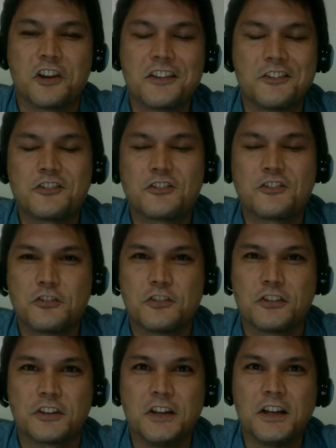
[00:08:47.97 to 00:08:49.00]
They're just
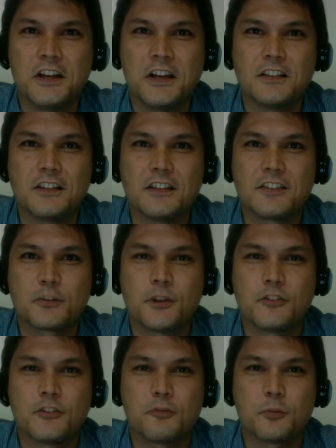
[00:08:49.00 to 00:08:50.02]
choosing a less
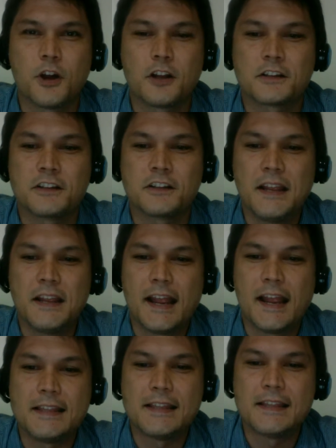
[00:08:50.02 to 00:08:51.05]
expensive product,
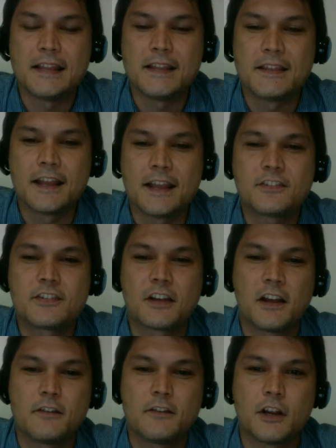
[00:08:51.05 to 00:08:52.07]
and that's the
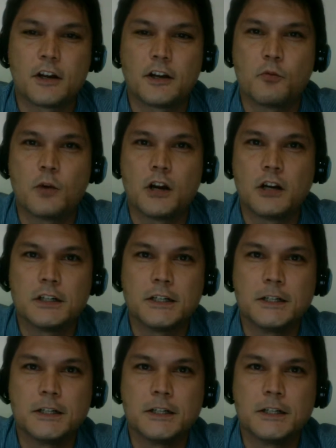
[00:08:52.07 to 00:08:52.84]
kind of area where